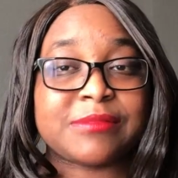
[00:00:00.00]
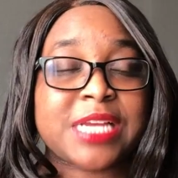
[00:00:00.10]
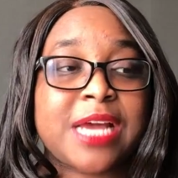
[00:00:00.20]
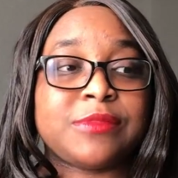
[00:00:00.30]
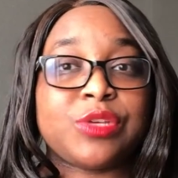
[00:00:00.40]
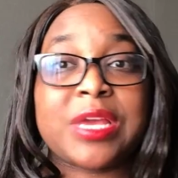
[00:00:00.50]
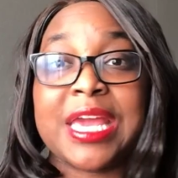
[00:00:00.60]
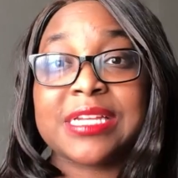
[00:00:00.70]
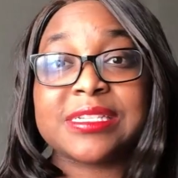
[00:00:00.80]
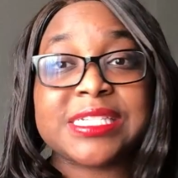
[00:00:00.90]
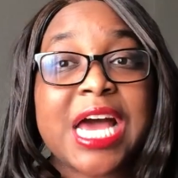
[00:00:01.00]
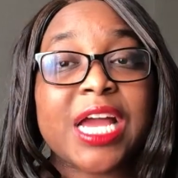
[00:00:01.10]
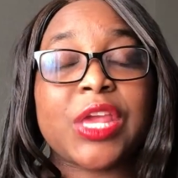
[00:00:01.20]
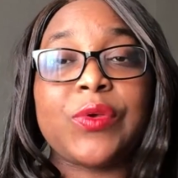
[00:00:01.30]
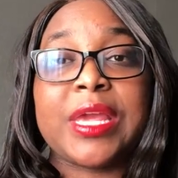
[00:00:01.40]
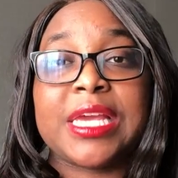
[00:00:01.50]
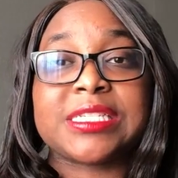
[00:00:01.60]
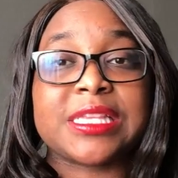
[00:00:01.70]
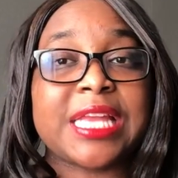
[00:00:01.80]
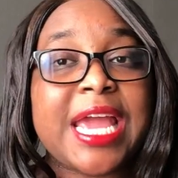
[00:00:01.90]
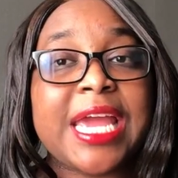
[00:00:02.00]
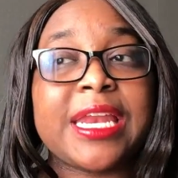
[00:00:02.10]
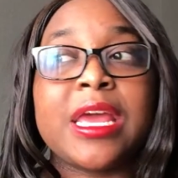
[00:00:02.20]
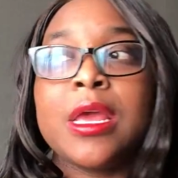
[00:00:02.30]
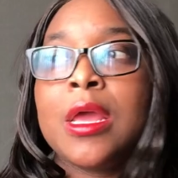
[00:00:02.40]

Sometimes you can get stuck, you can get delayed,